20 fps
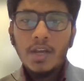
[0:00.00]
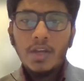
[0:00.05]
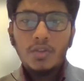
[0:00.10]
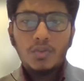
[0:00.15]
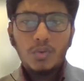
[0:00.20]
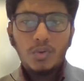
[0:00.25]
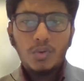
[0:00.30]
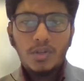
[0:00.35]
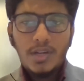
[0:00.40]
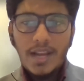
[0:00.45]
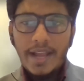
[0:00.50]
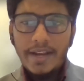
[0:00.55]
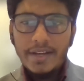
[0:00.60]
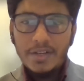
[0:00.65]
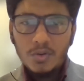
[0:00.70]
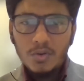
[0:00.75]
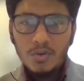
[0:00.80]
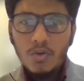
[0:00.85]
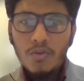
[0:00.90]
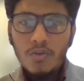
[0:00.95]
So would like
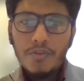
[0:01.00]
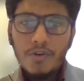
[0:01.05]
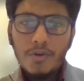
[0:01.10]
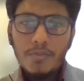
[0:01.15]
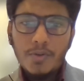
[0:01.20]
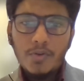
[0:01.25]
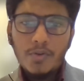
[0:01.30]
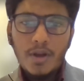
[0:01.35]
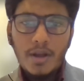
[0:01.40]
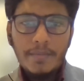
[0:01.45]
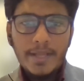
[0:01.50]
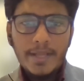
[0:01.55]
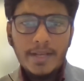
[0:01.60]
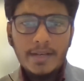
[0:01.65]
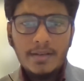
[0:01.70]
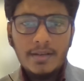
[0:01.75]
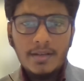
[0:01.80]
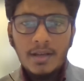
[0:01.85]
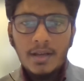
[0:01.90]
to know from you, I mean,